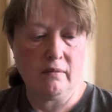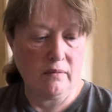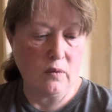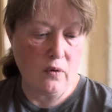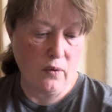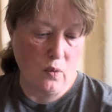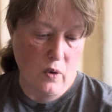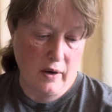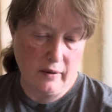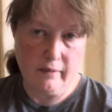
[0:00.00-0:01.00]

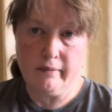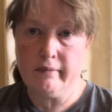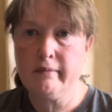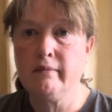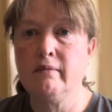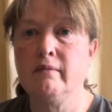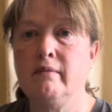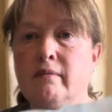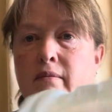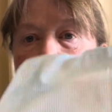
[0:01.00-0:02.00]
one
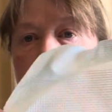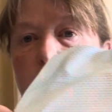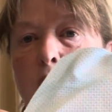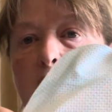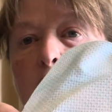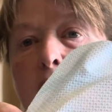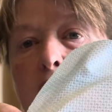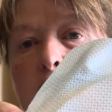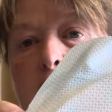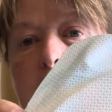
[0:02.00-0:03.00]
square or
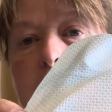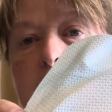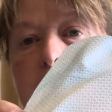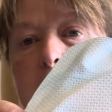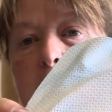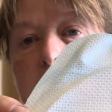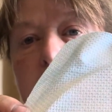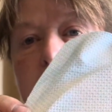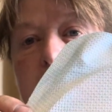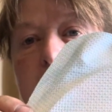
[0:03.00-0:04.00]
whatever. So
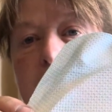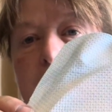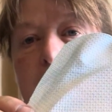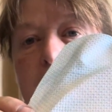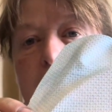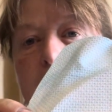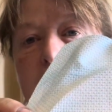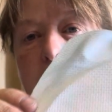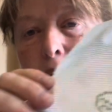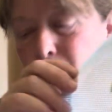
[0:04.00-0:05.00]

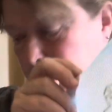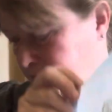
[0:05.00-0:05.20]
there we go.